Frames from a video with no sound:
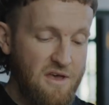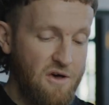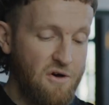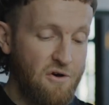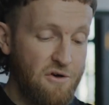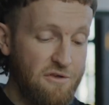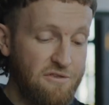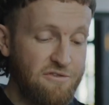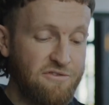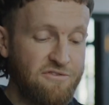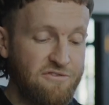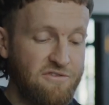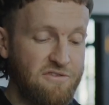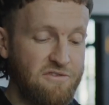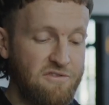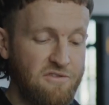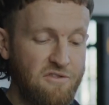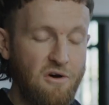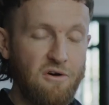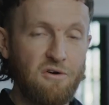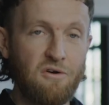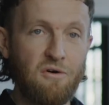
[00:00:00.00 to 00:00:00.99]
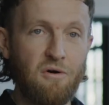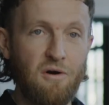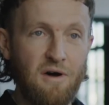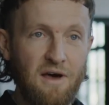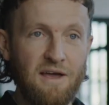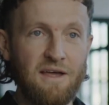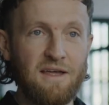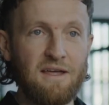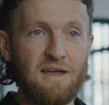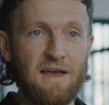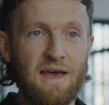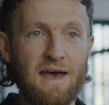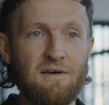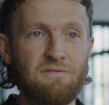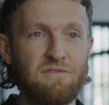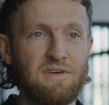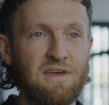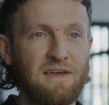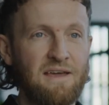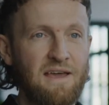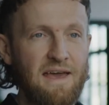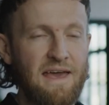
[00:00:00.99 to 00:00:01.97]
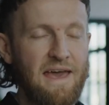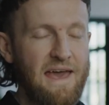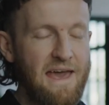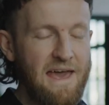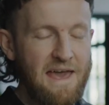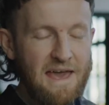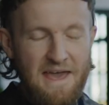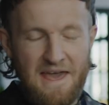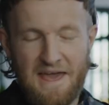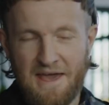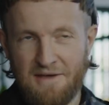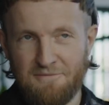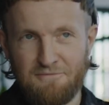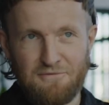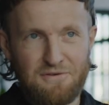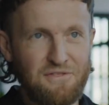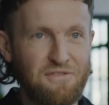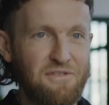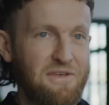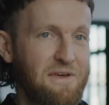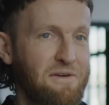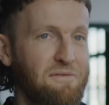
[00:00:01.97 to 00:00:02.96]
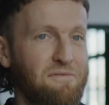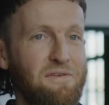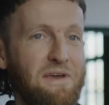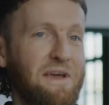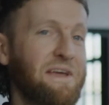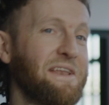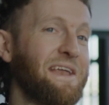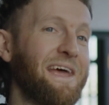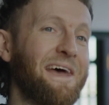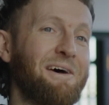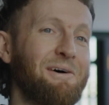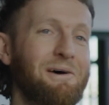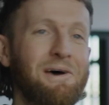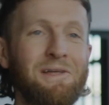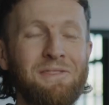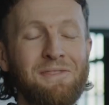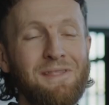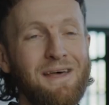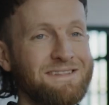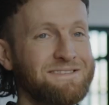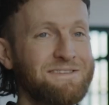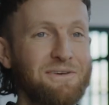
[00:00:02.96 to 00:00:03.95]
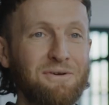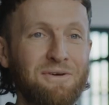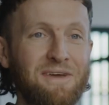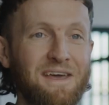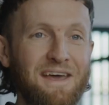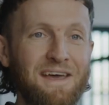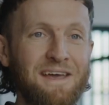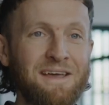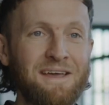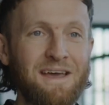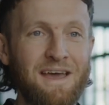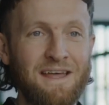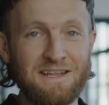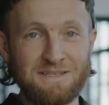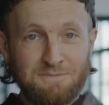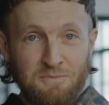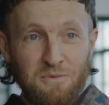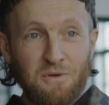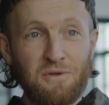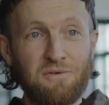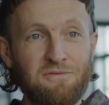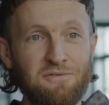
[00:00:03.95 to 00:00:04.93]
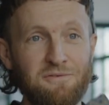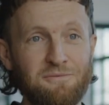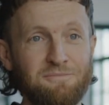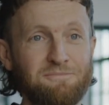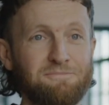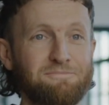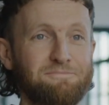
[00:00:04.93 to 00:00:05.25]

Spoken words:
us not quite having everything figured out, and that's okay, and it's beautiful.